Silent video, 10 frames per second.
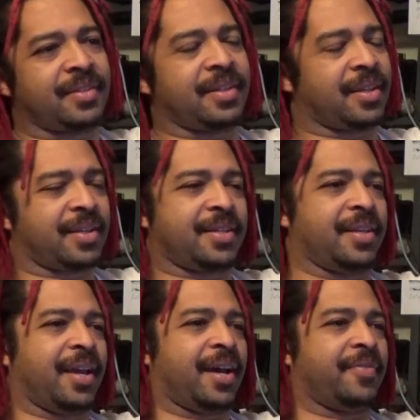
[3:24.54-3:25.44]
Ugh,
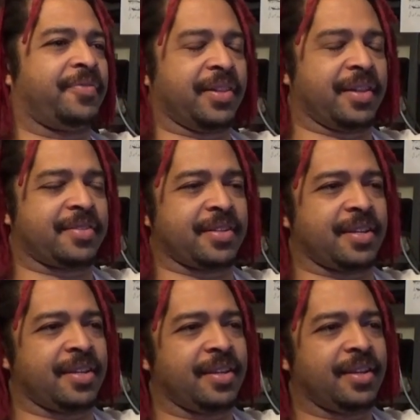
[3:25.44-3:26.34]
yeah,
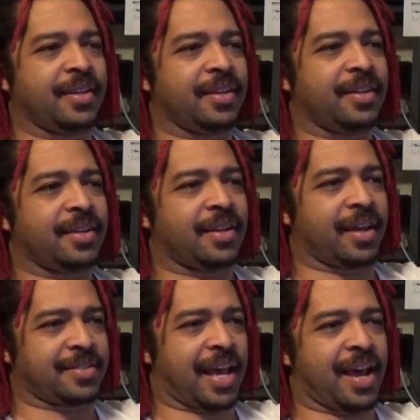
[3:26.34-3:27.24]
Felicity
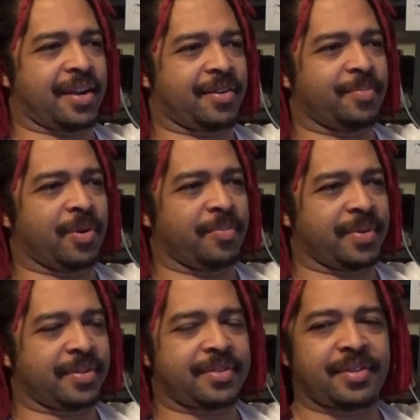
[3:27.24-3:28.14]
has had her
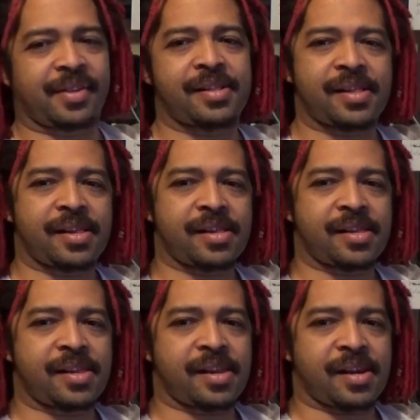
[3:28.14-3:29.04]
moments.
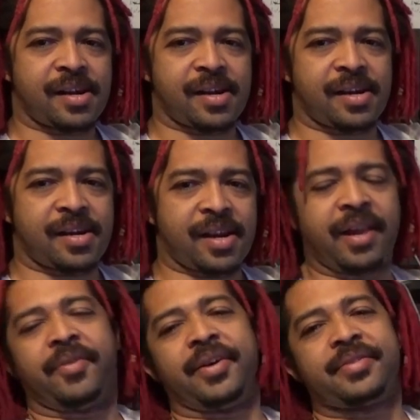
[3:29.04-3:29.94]

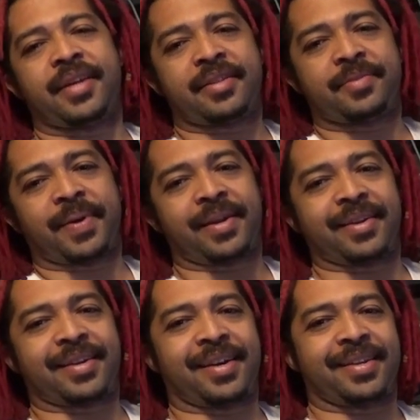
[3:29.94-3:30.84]
Anyways, that's about
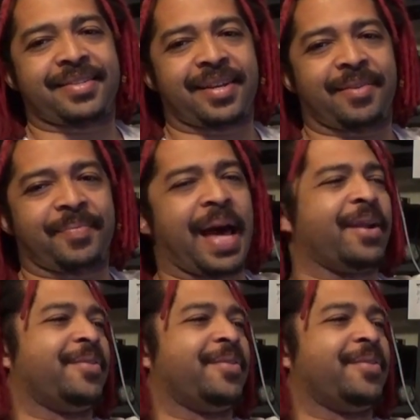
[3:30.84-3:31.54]
it, guys. I'm